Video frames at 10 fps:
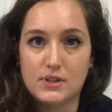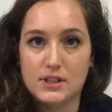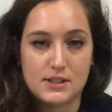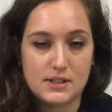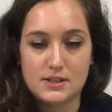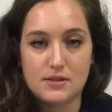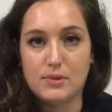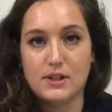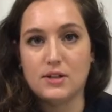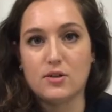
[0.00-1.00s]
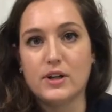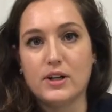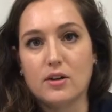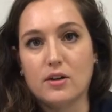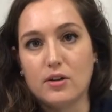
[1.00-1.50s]
it is obligatory
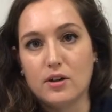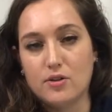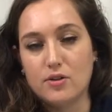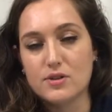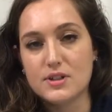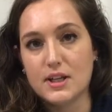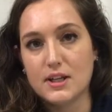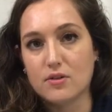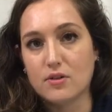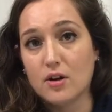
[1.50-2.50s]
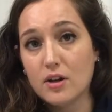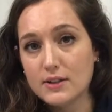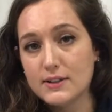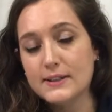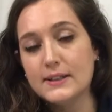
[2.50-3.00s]
in your state or not.
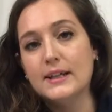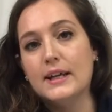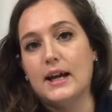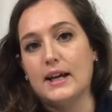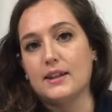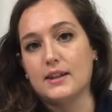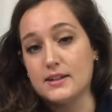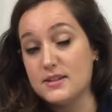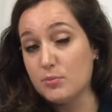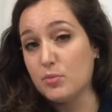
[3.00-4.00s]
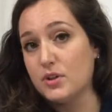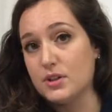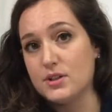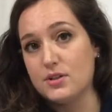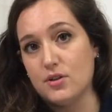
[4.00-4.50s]
I think it's
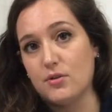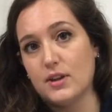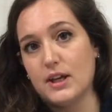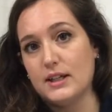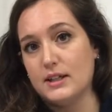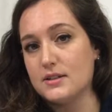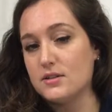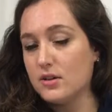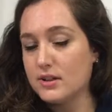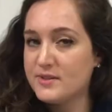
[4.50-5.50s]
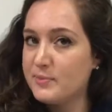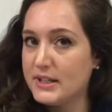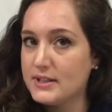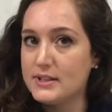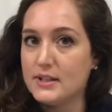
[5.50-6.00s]
important to know that it's not
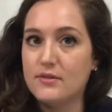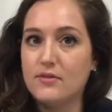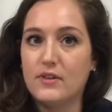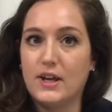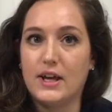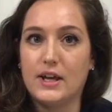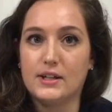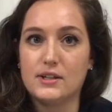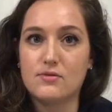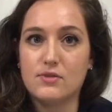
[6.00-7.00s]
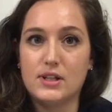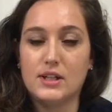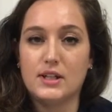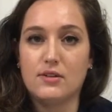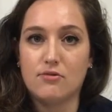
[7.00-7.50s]
expensive and it's
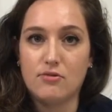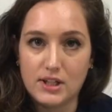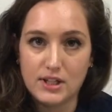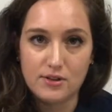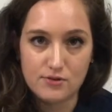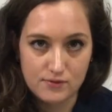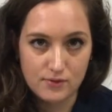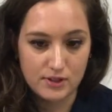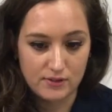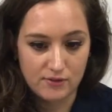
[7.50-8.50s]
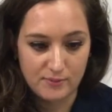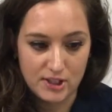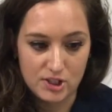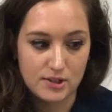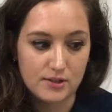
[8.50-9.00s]
really useful
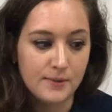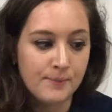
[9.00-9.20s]
information.